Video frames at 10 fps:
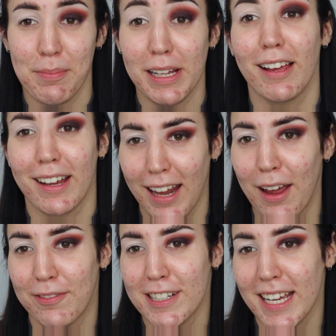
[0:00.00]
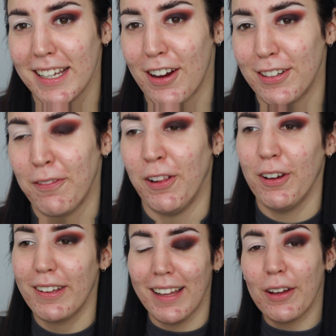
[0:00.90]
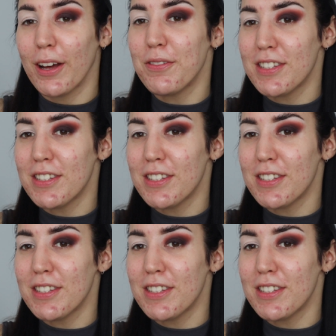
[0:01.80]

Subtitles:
be like an everyday kind of look now that I've